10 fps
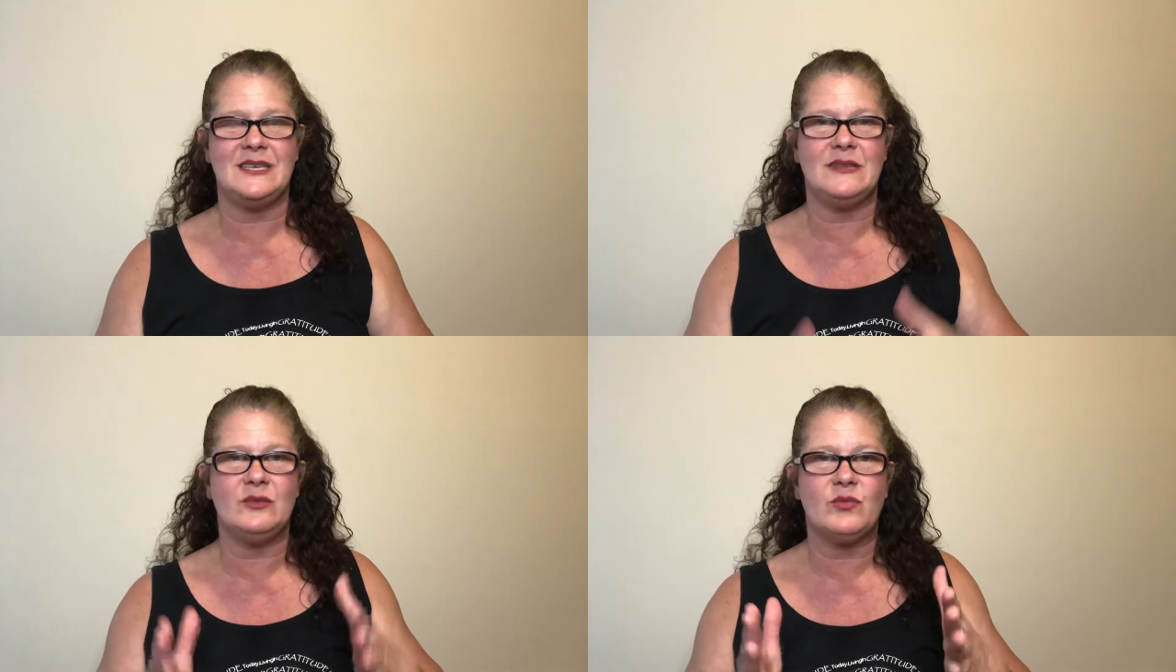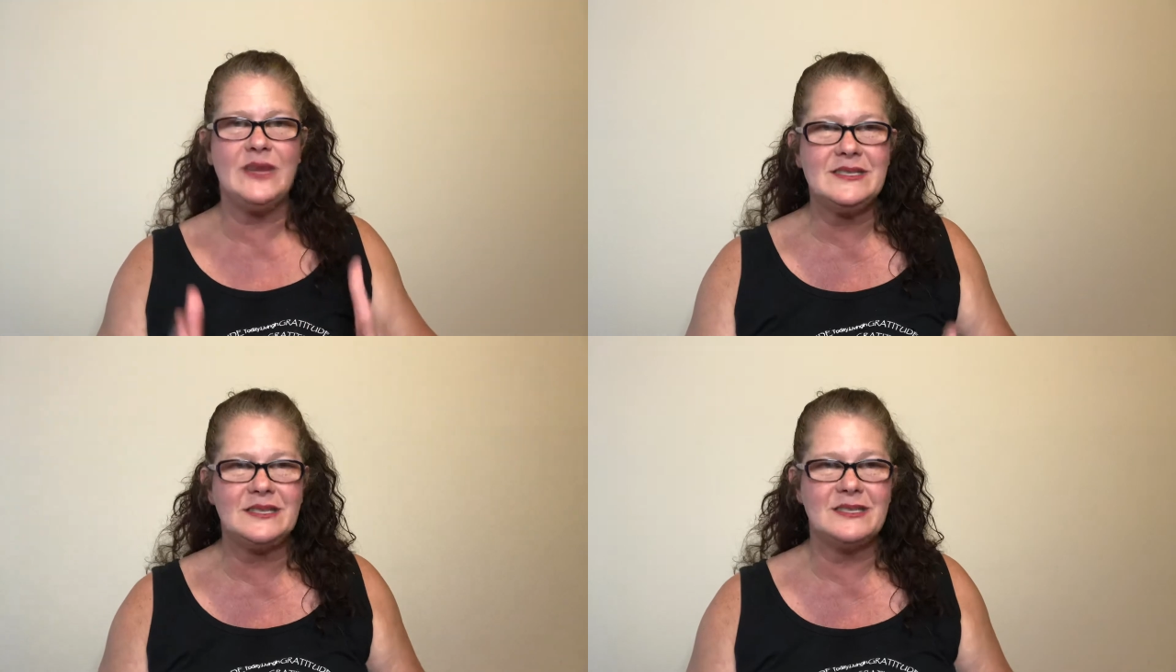And the
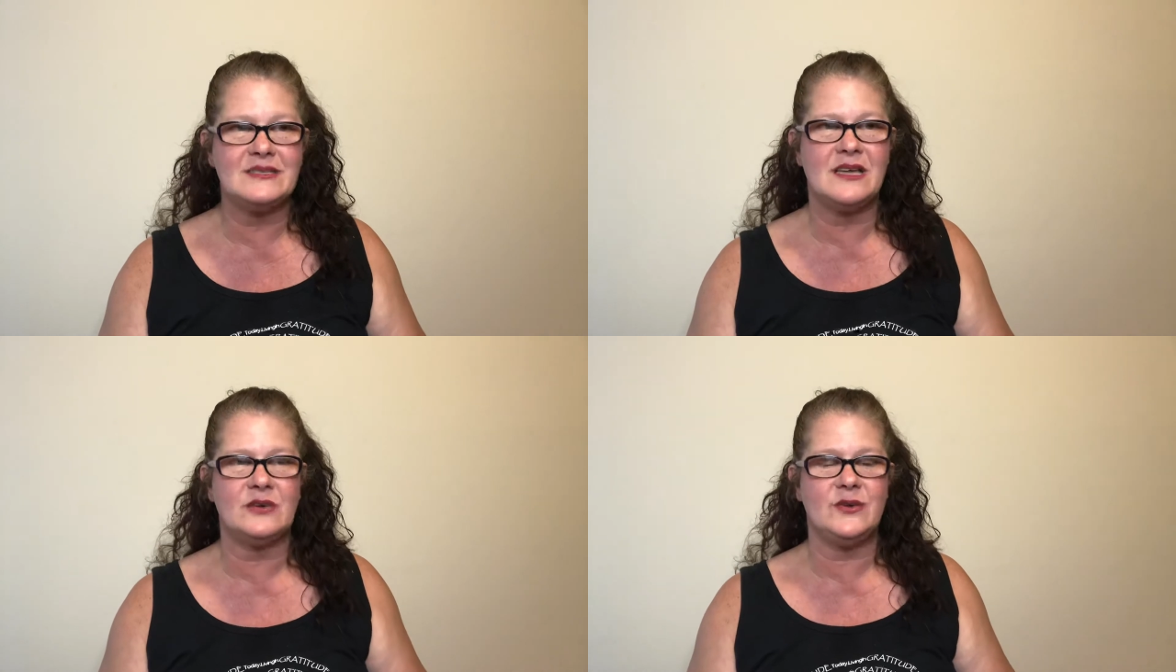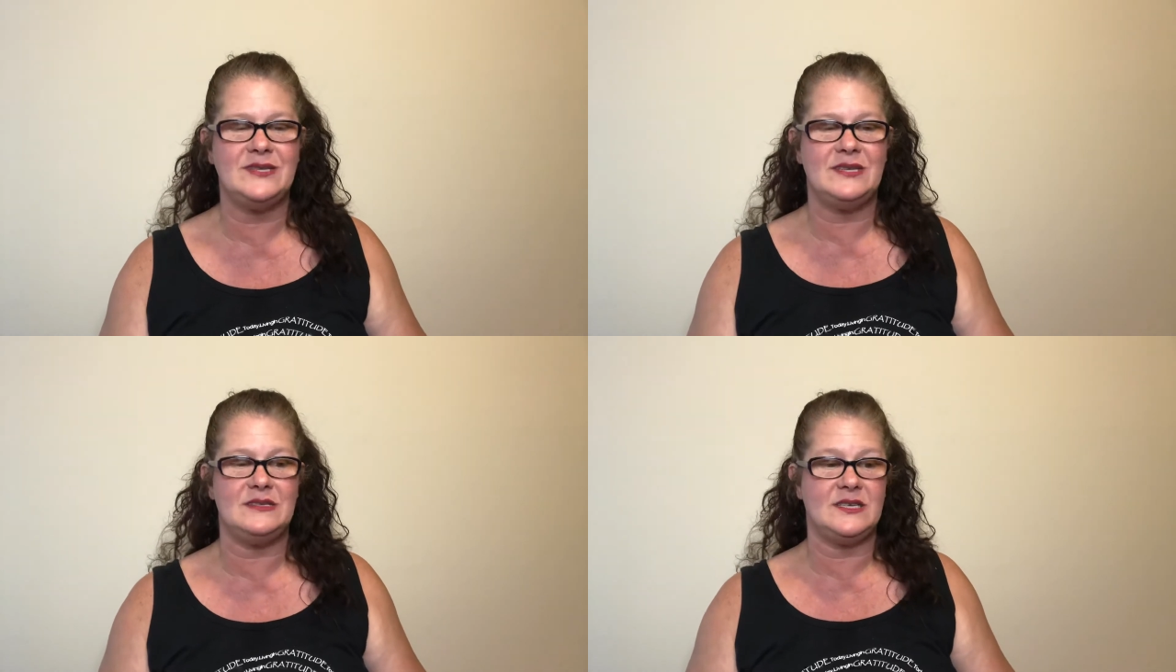reason it's not always
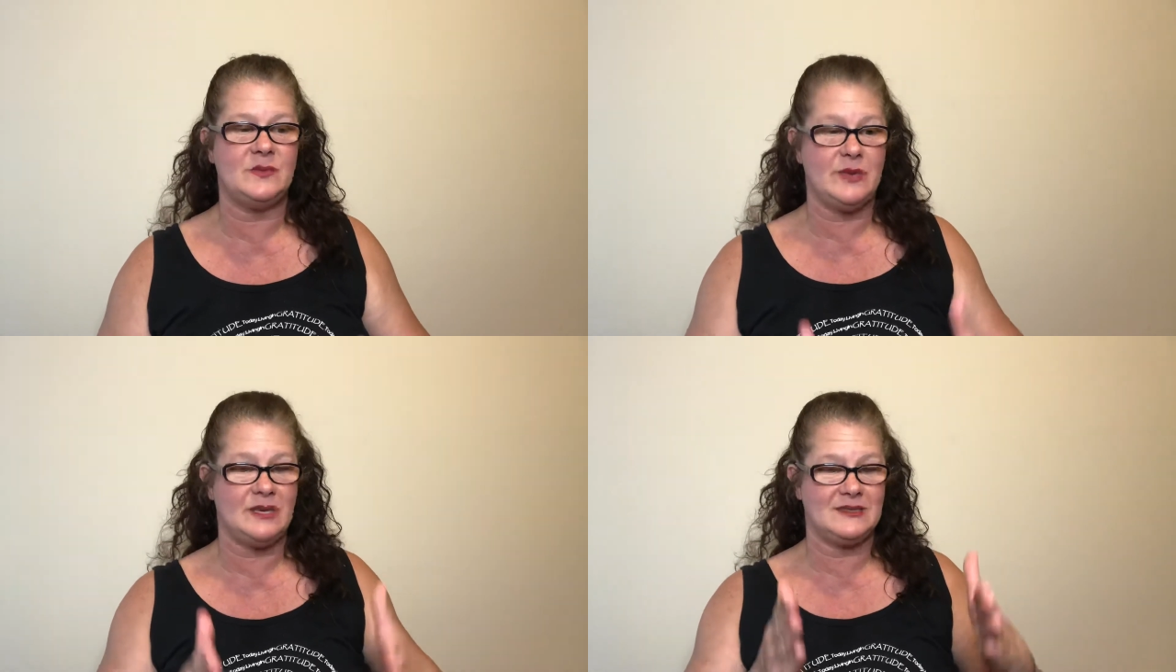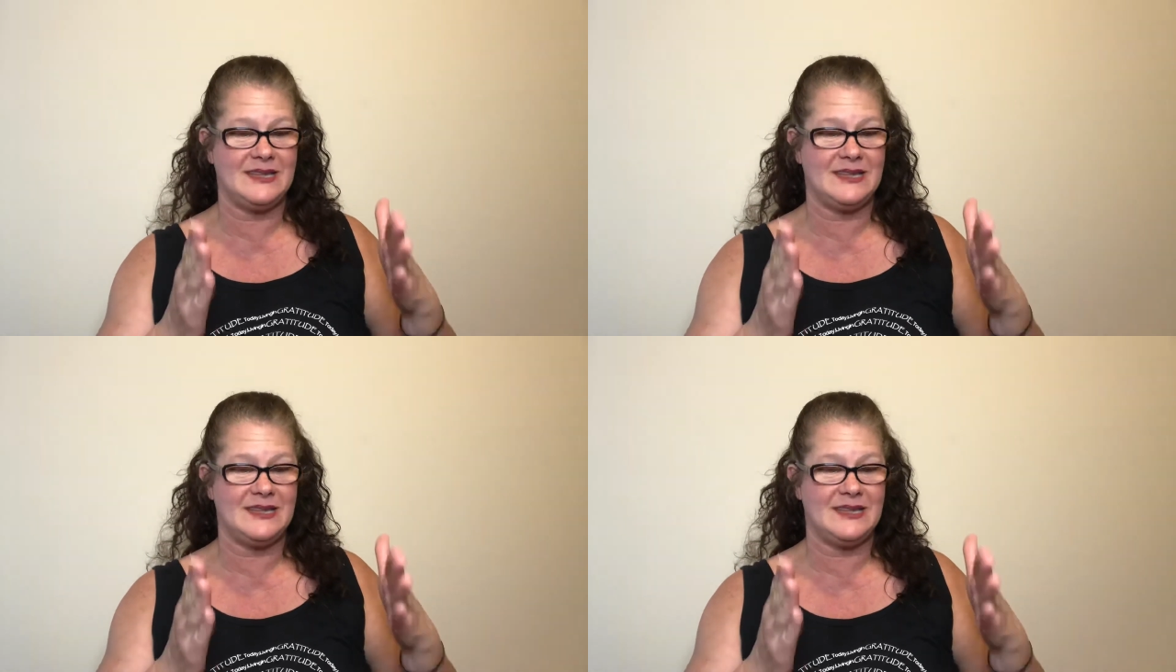easy is because,